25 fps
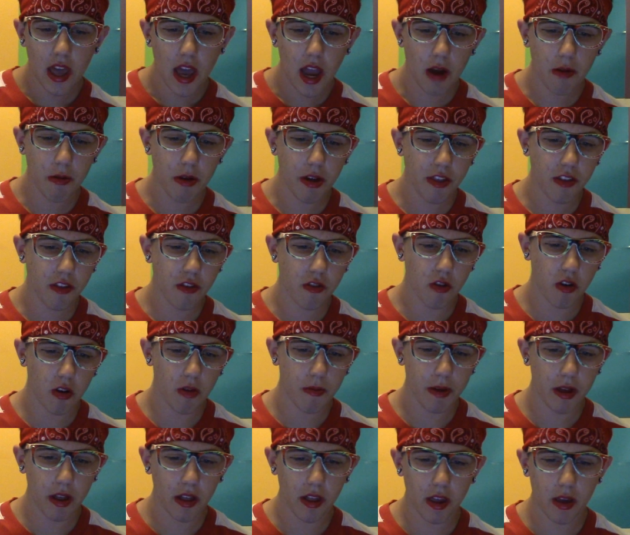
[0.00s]
I rang the
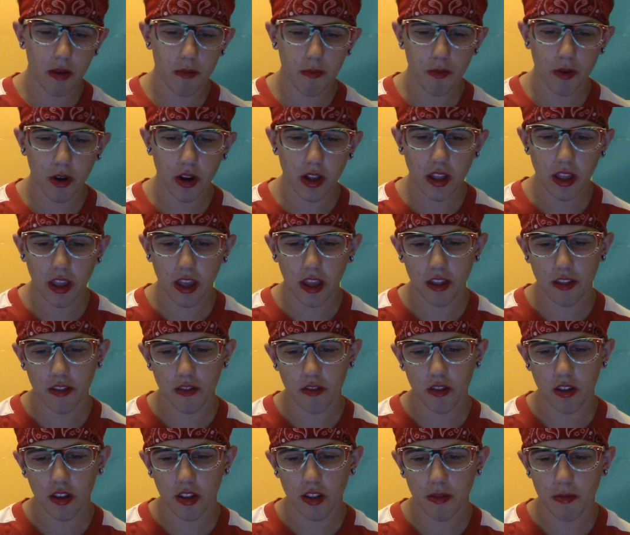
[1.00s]
doorbell, and Brenda
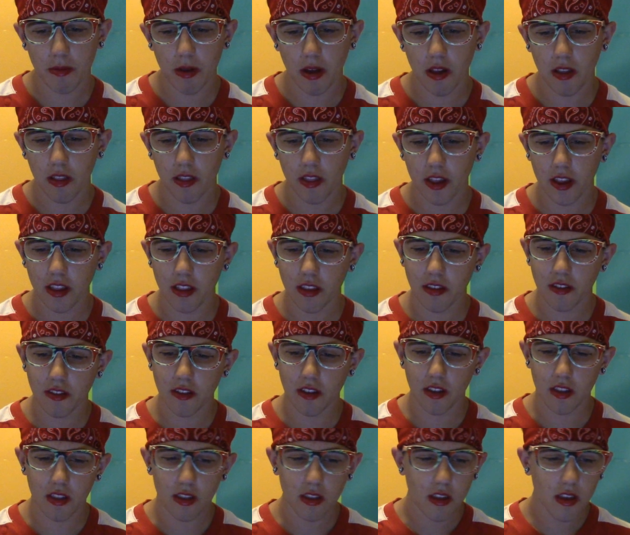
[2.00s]
answered and smiled and letting us
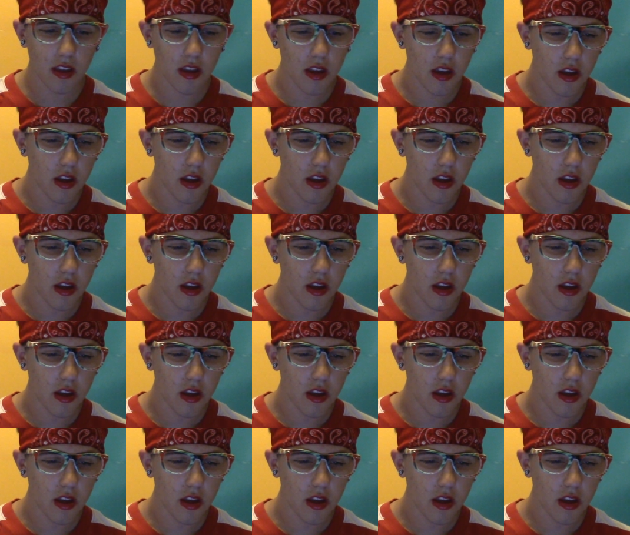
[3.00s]
in.